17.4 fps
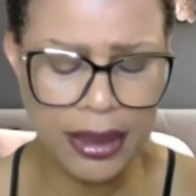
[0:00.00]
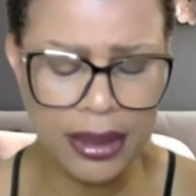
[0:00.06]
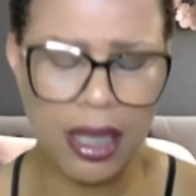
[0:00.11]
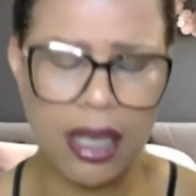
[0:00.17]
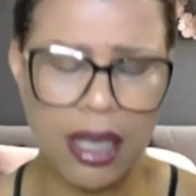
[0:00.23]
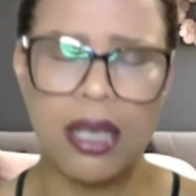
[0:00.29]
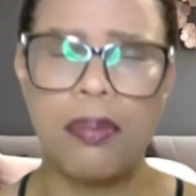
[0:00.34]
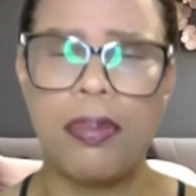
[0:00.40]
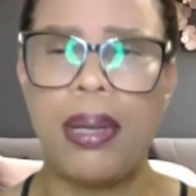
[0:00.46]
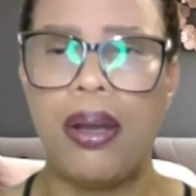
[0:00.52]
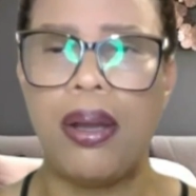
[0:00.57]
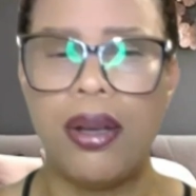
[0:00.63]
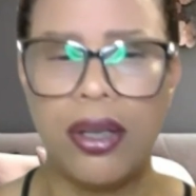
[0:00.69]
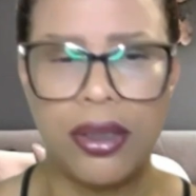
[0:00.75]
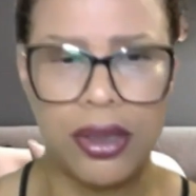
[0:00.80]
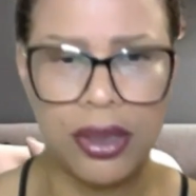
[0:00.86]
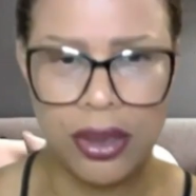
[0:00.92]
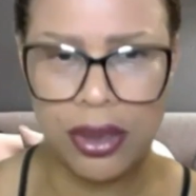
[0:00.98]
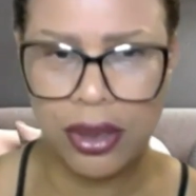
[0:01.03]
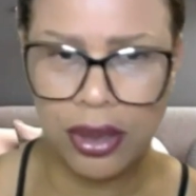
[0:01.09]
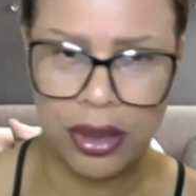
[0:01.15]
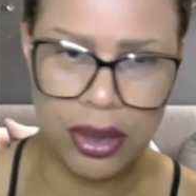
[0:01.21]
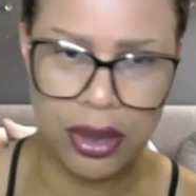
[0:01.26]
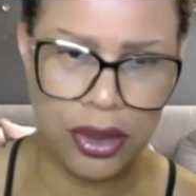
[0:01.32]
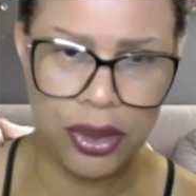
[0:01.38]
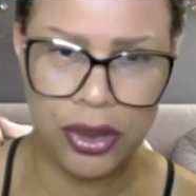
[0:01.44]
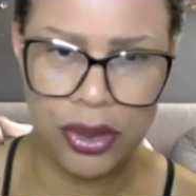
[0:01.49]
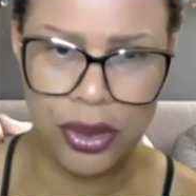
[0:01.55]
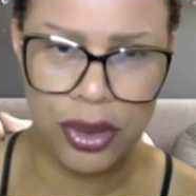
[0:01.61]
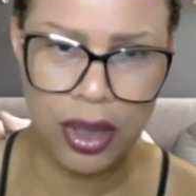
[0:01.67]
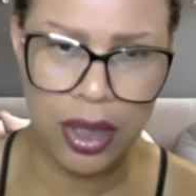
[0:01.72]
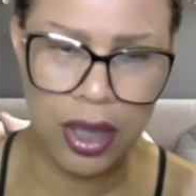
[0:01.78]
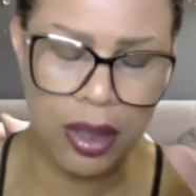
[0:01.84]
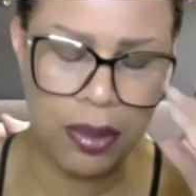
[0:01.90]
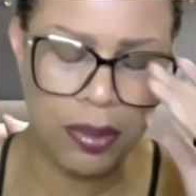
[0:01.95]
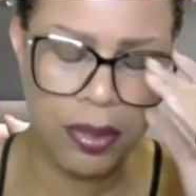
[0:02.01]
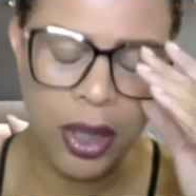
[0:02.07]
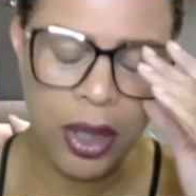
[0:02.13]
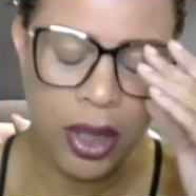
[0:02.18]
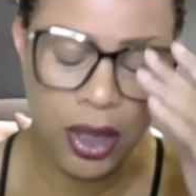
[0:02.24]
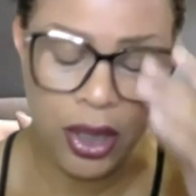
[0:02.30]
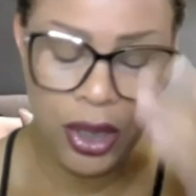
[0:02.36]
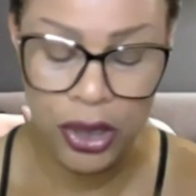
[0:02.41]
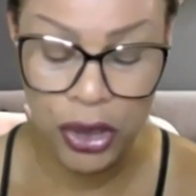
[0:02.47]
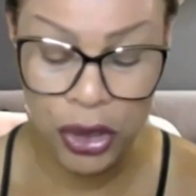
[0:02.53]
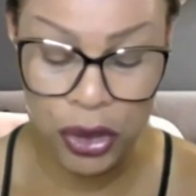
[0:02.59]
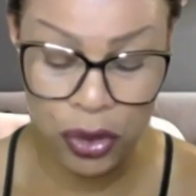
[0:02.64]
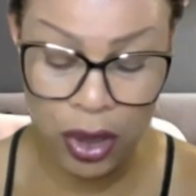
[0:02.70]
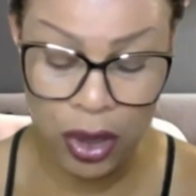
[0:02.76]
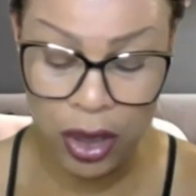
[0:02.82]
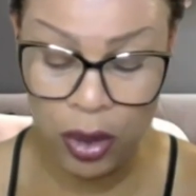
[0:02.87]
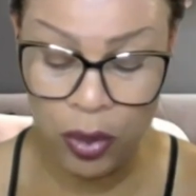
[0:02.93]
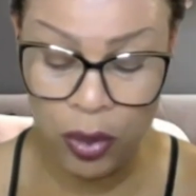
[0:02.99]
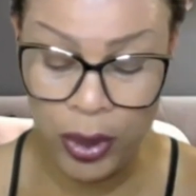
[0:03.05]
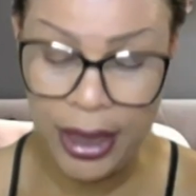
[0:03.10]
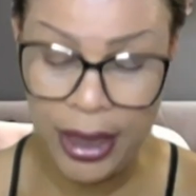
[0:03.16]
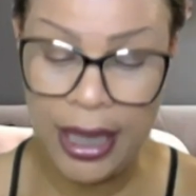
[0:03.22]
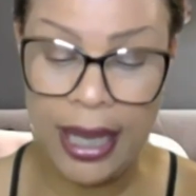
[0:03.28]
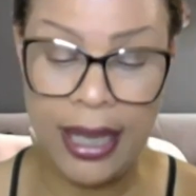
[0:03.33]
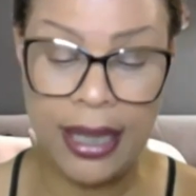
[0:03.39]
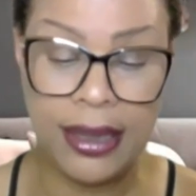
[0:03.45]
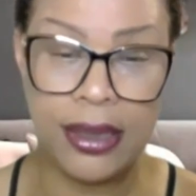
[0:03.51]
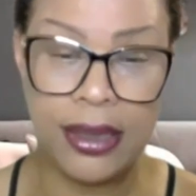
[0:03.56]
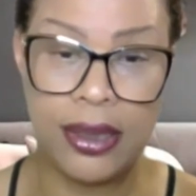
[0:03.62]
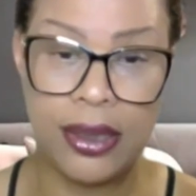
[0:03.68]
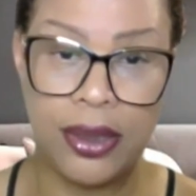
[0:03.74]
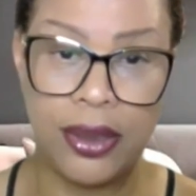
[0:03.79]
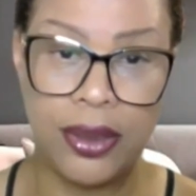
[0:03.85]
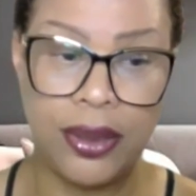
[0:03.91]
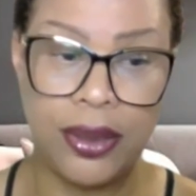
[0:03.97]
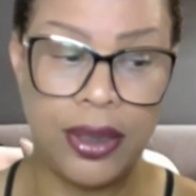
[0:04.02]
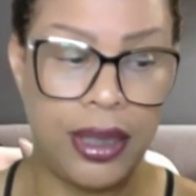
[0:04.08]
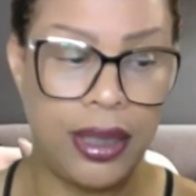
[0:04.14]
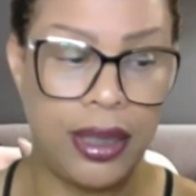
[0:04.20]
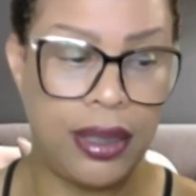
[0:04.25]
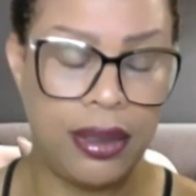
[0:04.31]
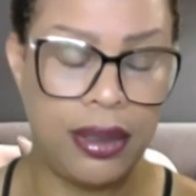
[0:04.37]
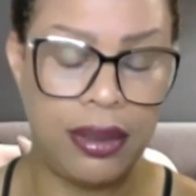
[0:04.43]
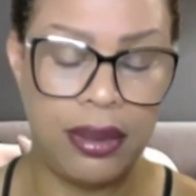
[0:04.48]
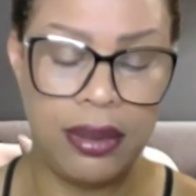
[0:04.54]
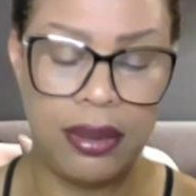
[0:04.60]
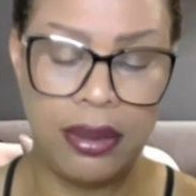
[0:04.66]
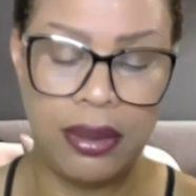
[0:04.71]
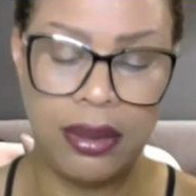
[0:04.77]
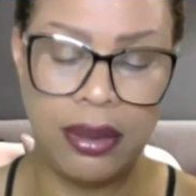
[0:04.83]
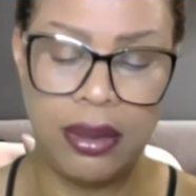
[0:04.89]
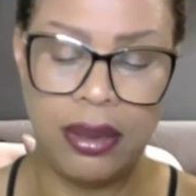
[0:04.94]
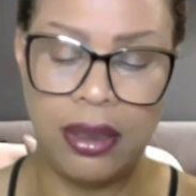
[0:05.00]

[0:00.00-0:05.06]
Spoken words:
They talk about her sister's struggle with cancer, and